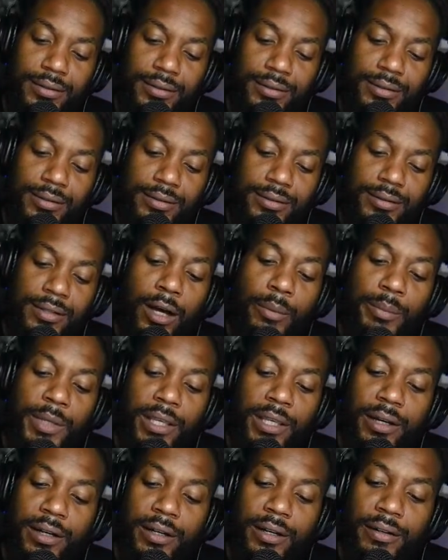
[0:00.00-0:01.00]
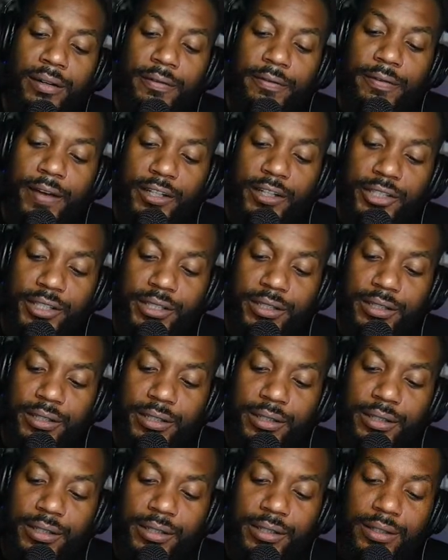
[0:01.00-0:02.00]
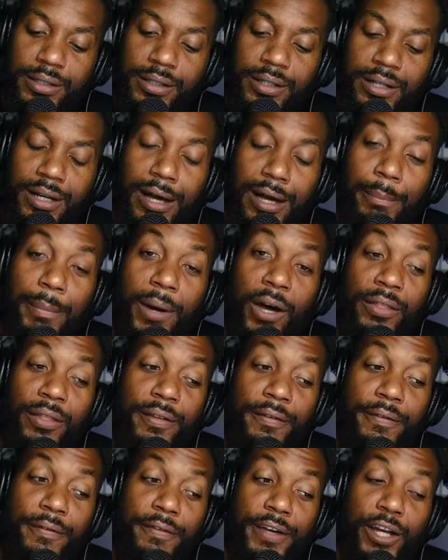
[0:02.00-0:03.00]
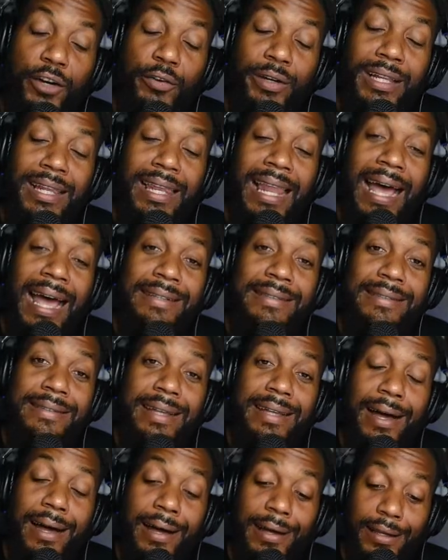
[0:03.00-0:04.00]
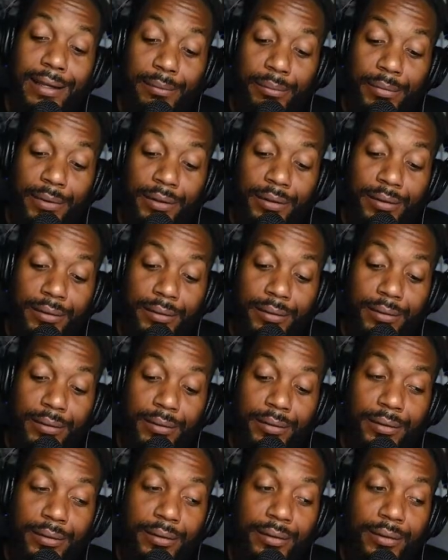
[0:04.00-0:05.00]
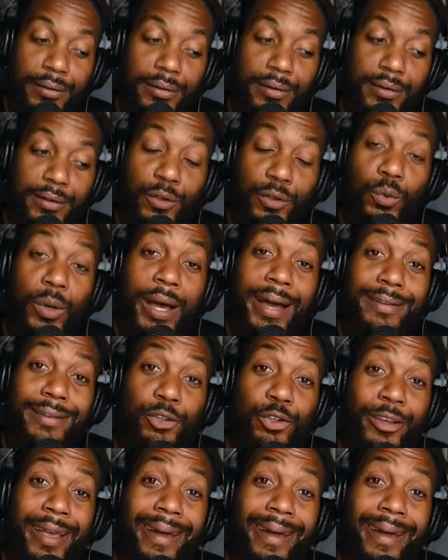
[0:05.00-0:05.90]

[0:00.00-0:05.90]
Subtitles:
Tell me a confession about the very last time you had sex.